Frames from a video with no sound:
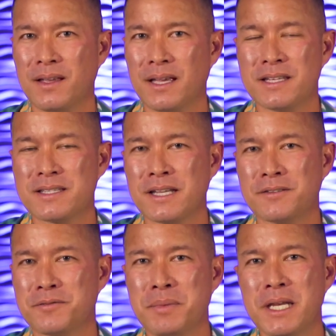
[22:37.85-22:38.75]
And instead
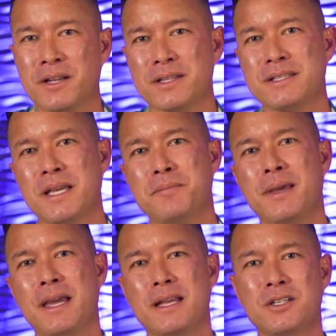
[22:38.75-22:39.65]
of being on the same
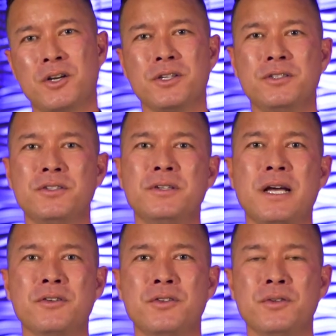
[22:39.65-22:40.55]
page, all you do
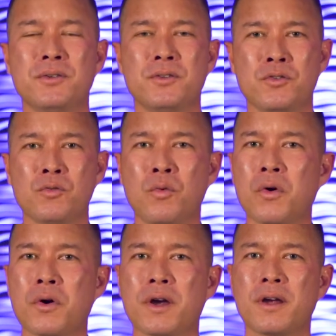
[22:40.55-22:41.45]
now, you
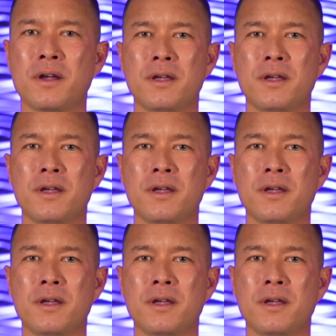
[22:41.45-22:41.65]
war